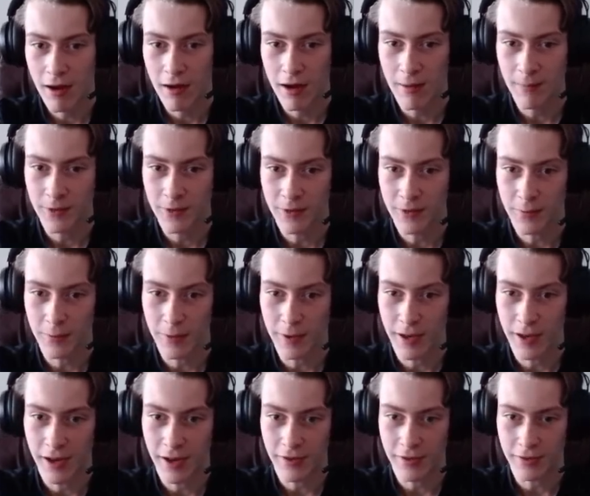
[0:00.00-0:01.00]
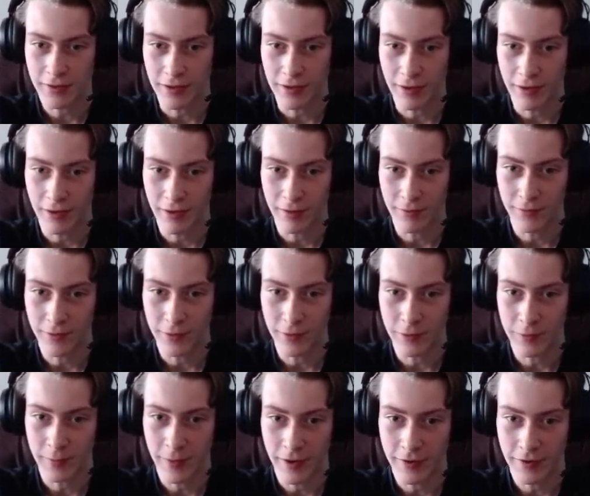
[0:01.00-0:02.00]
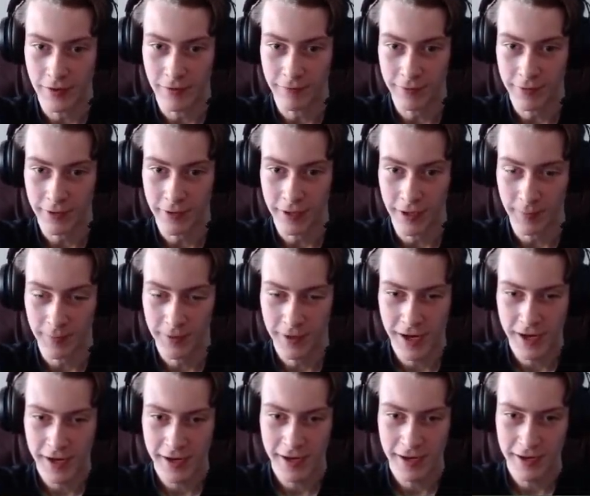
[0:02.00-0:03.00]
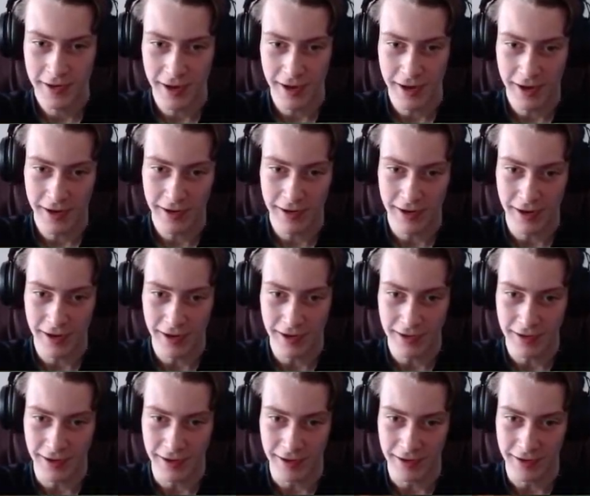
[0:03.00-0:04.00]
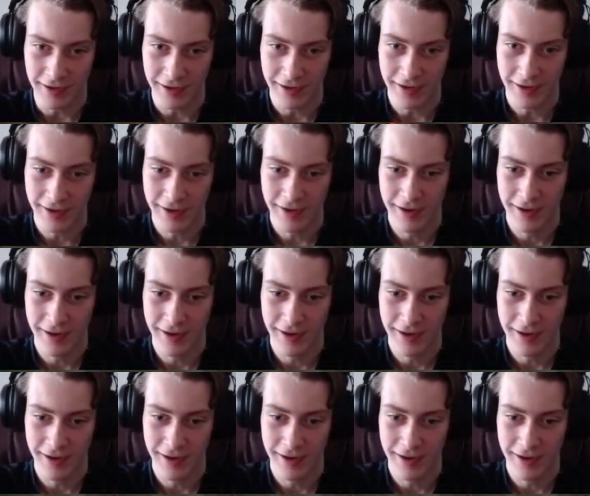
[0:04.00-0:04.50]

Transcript: I'm just realizing there are a few spots I have to clean up. Dang it, dang it, dang it, dang it, dang it.